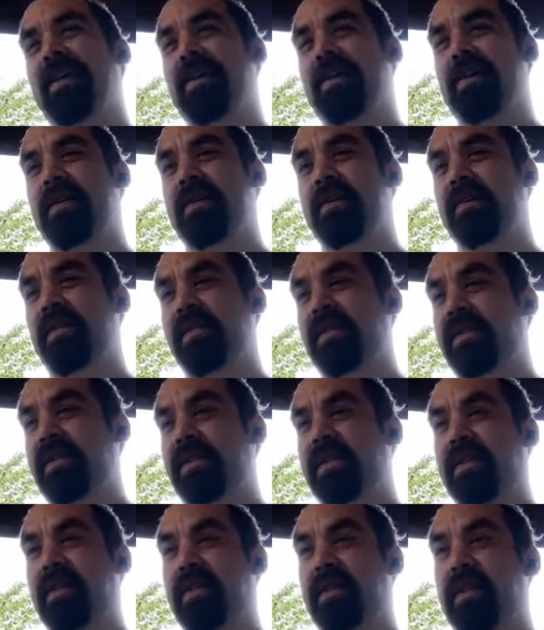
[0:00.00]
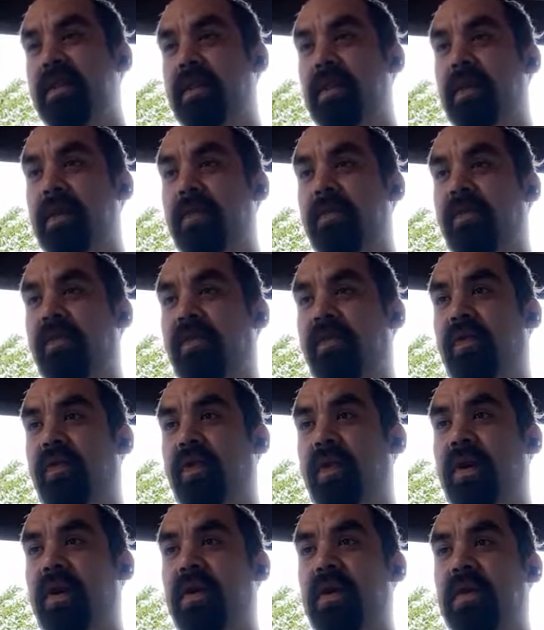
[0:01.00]
Oh shit! All right,
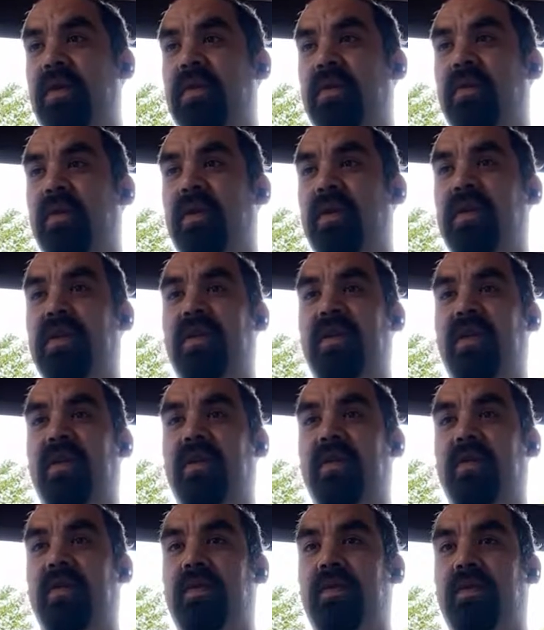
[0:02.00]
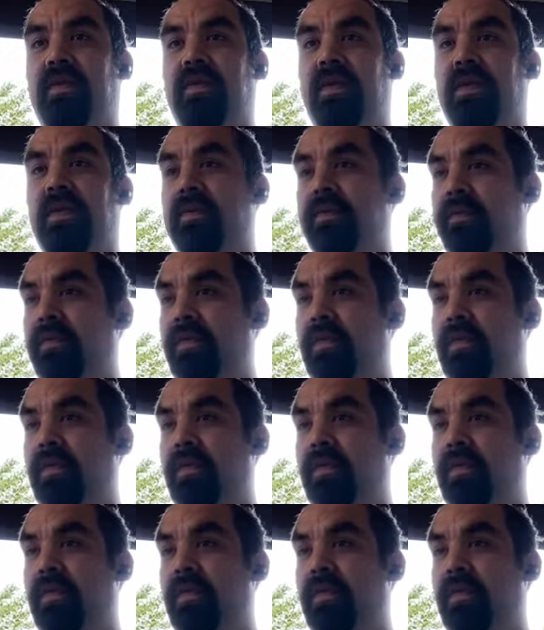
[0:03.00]
before we go, I just wanted to say this real quick.